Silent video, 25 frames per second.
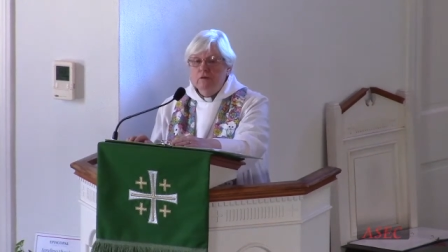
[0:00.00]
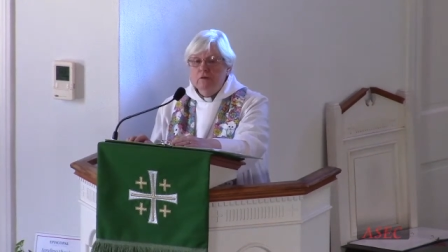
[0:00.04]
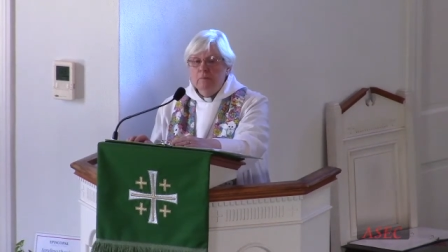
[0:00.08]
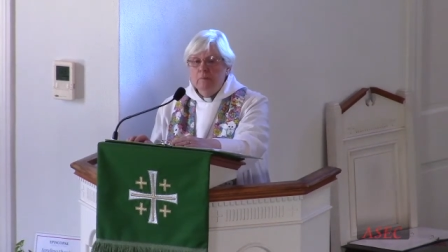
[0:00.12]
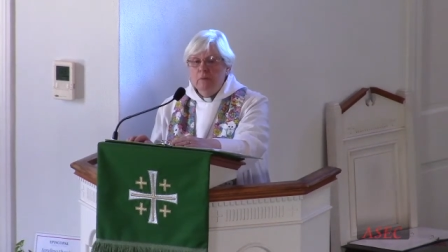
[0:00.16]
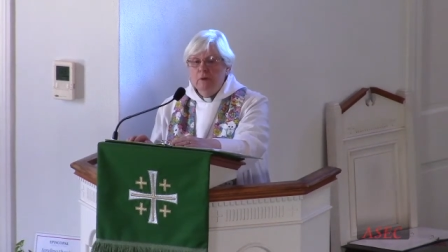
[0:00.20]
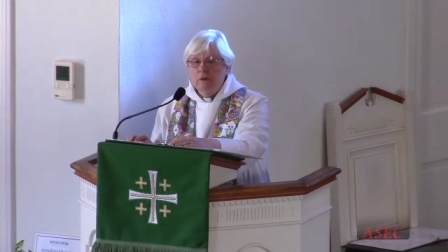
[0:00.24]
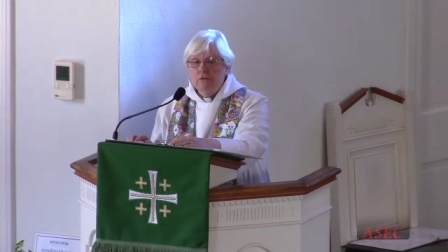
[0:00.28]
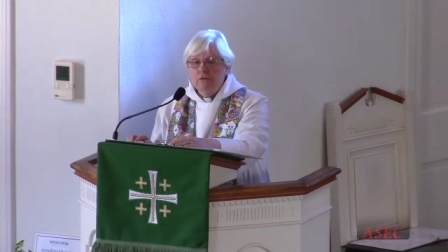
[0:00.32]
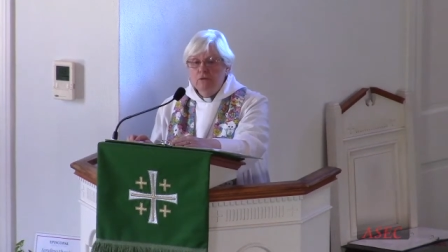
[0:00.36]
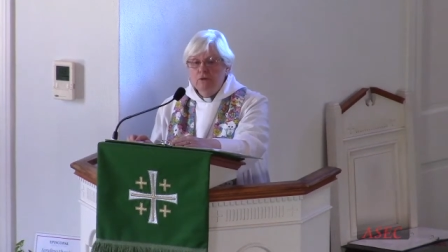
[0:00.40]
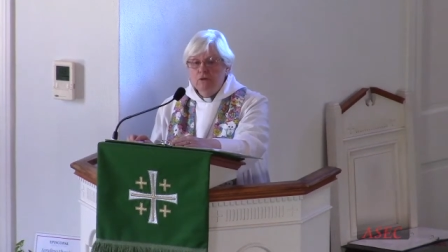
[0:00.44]

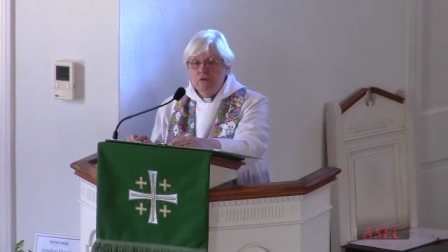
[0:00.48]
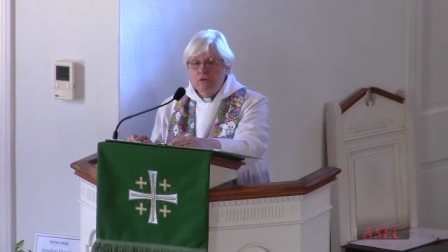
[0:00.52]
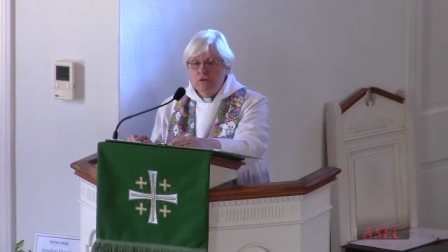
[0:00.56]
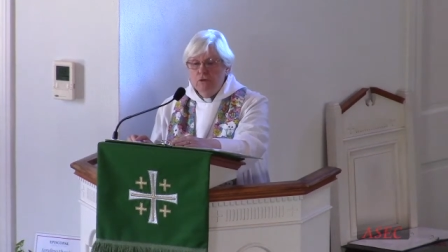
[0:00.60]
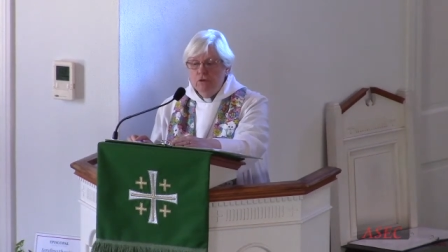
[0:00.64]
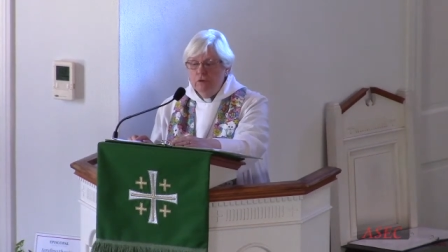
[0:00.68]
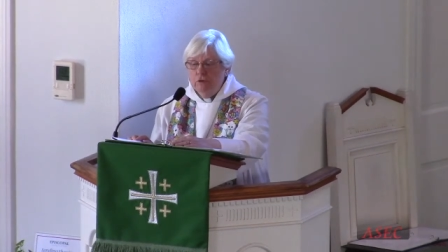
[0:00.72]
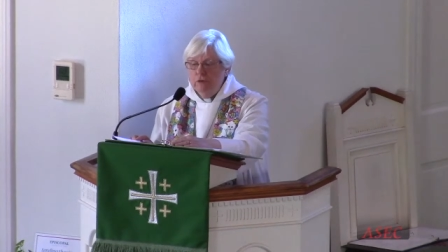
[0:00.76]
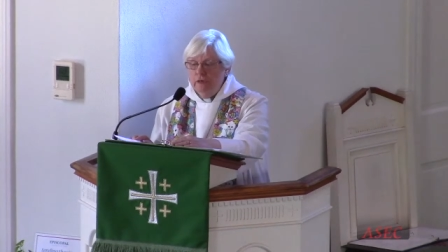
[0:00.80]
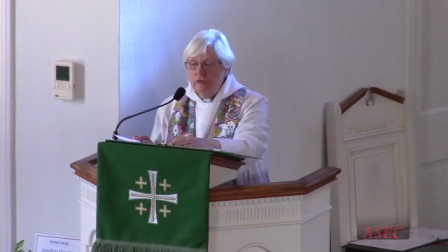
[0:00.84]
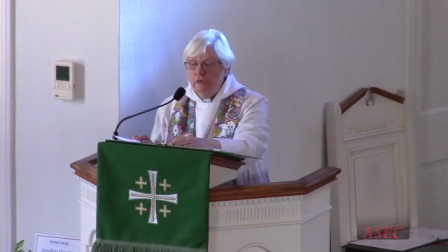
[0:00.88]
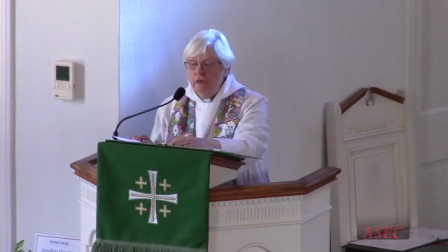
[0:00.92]
about
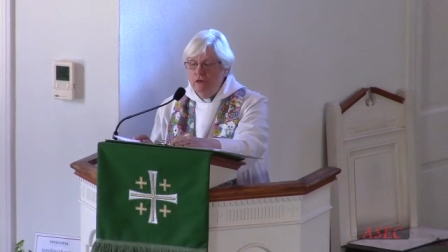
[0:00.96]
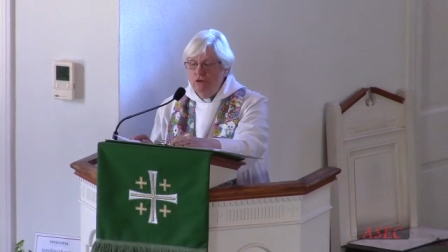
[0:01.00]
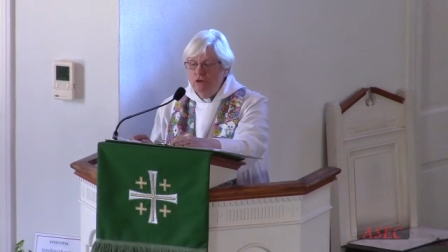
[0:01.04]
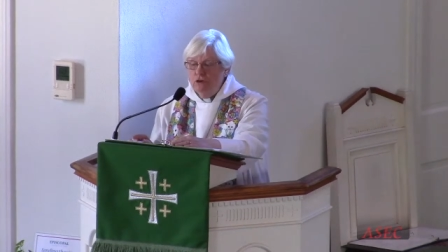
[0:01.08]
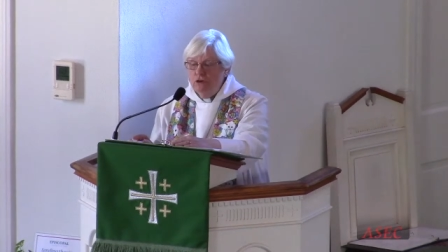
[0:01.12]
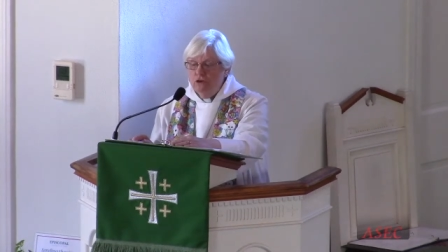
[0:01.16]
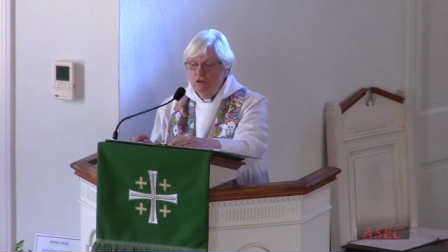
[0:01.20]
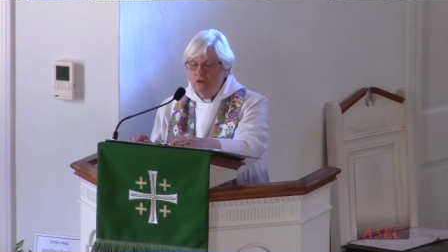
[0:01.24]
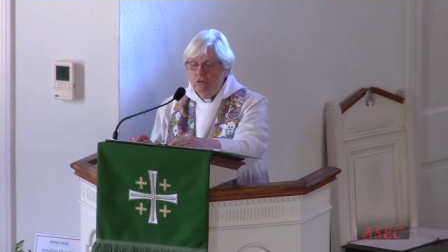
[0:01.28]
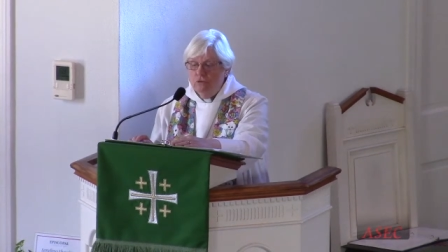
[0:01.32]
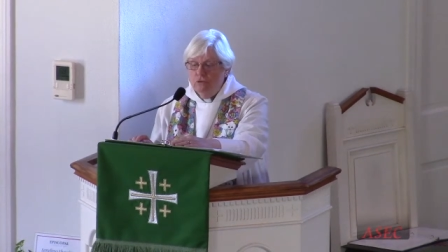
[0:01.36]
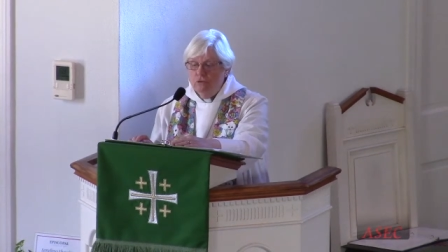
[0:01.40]
certain
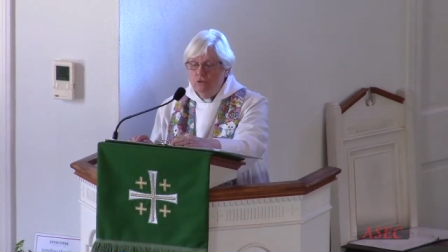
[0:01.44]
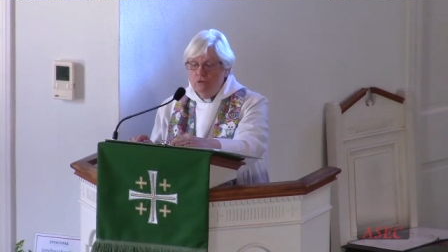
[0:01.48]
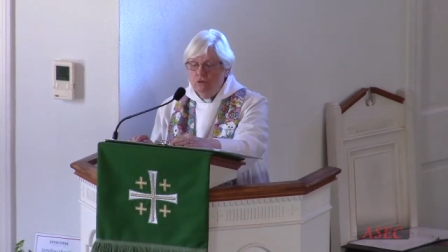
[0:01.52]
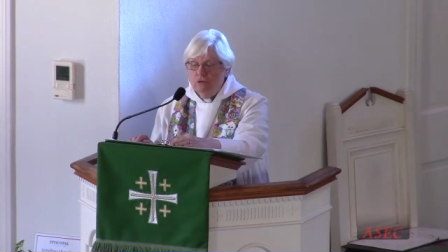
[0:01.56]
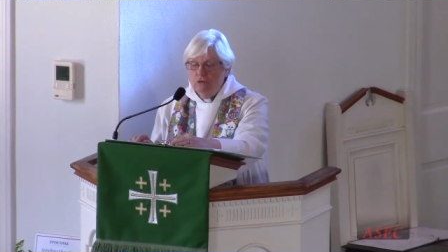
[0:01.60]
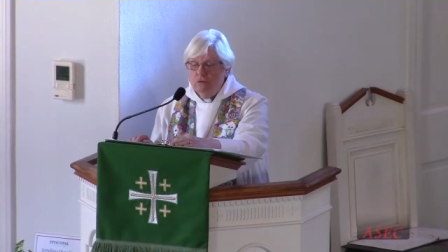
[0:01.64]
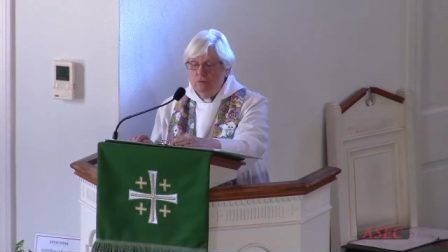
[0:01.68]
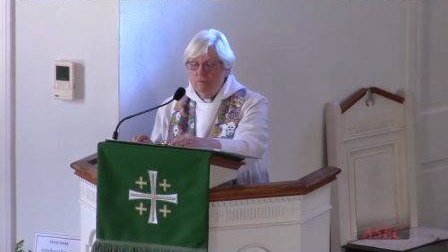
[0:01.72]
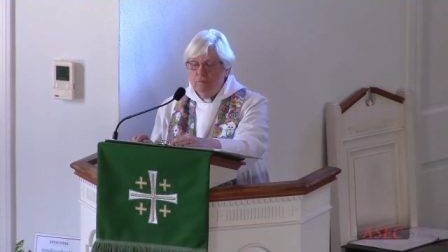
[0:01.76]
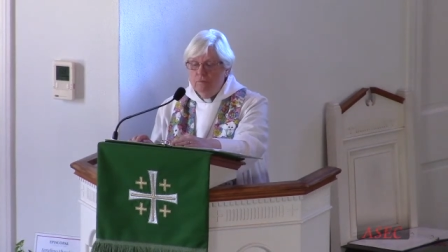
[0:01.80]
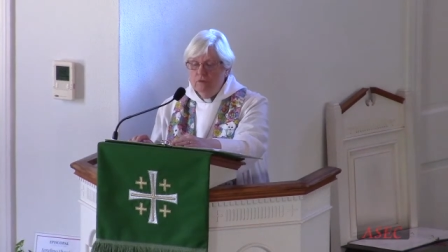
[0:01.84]
issues,